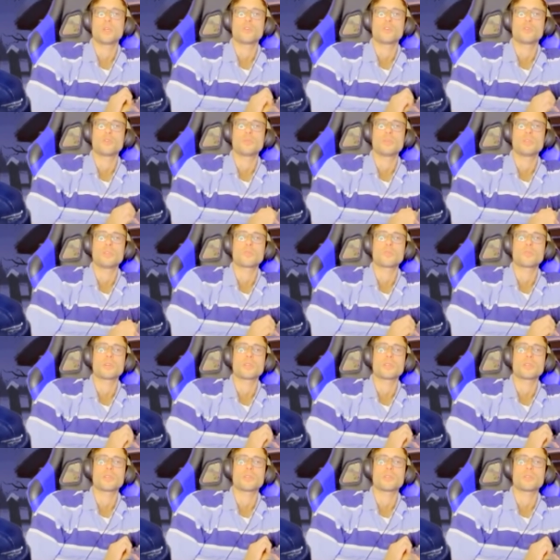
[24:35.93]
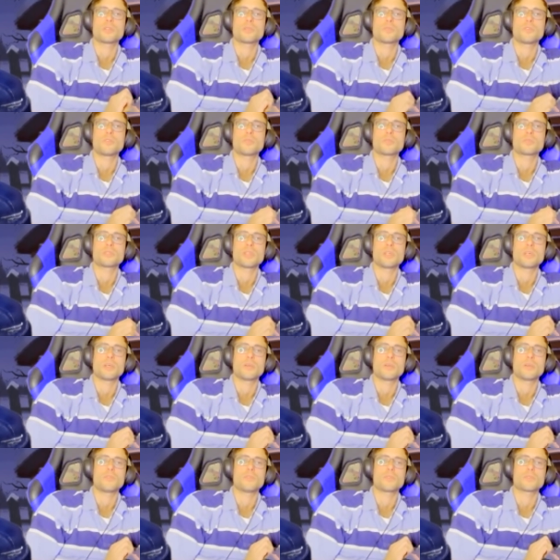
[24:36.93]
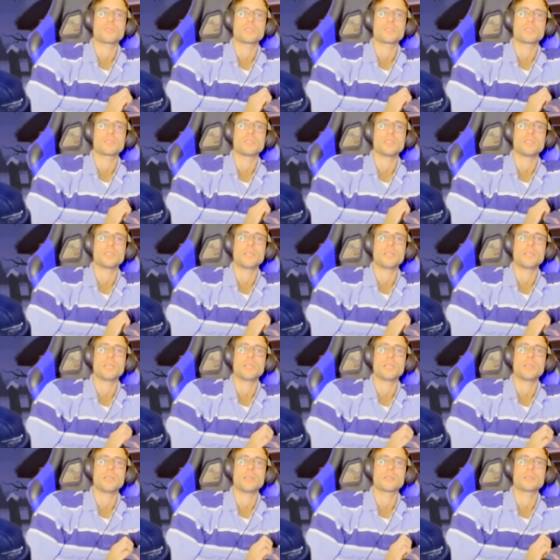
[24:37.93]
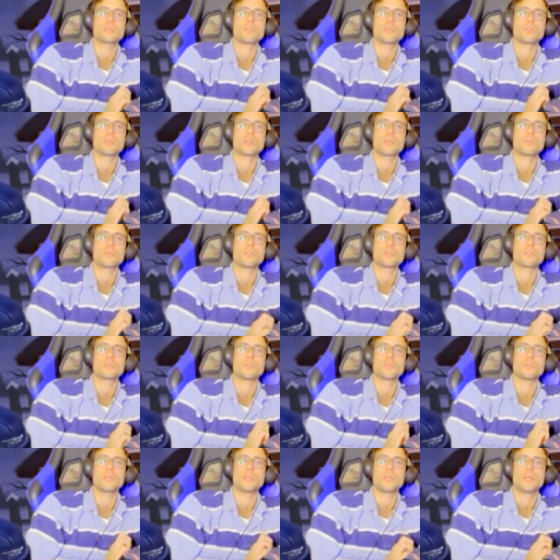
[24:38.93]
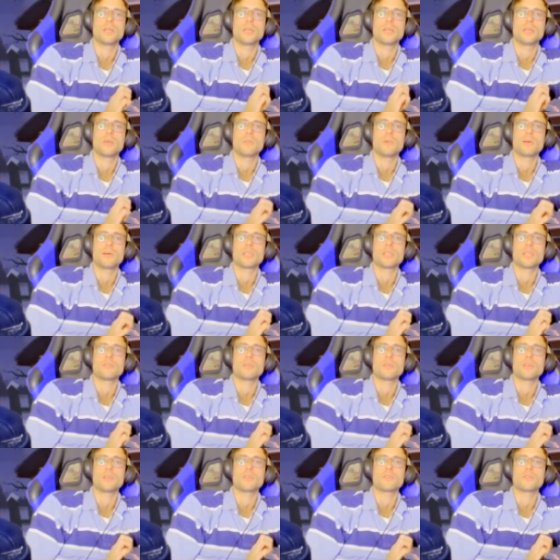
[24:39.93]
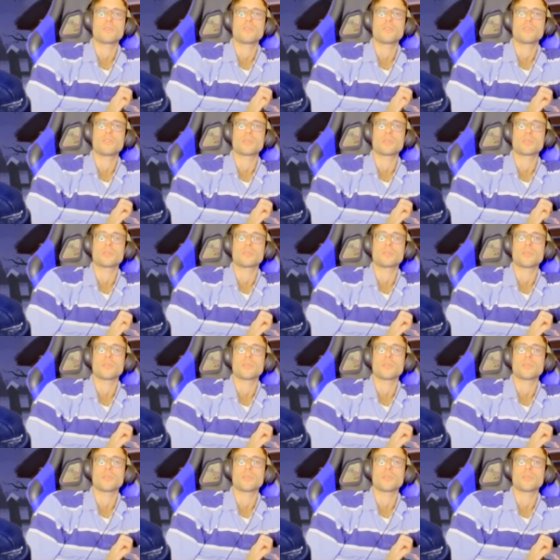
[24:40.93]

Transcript: could be offered for the still a stronger effort. But I have a favorite.